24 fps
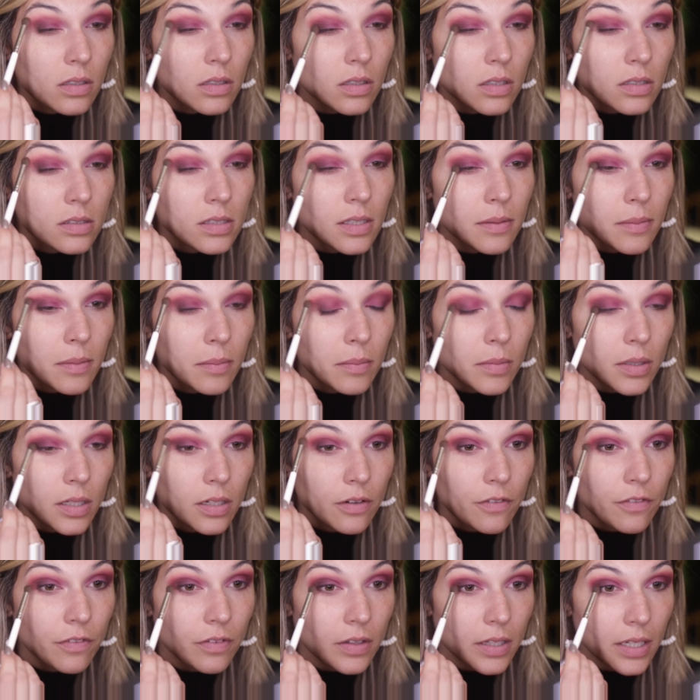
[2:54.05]
This time I'm
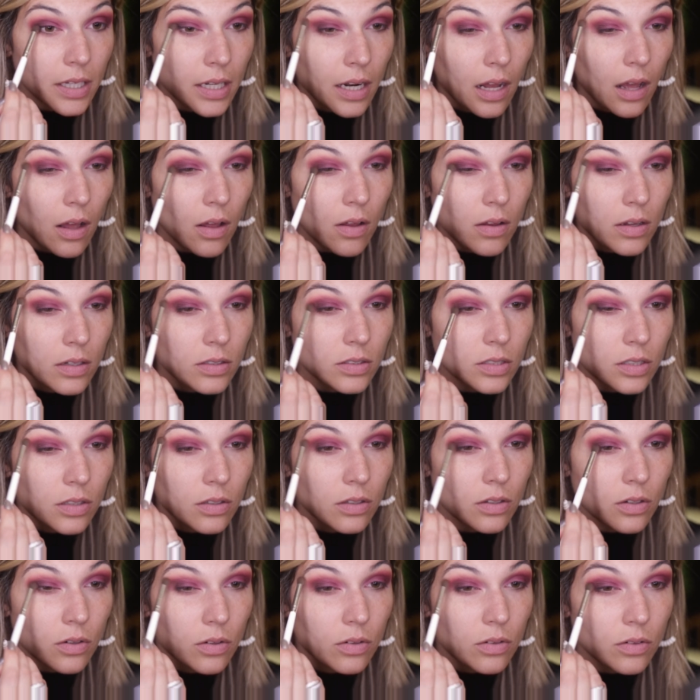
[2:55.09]
gonna flick it out into the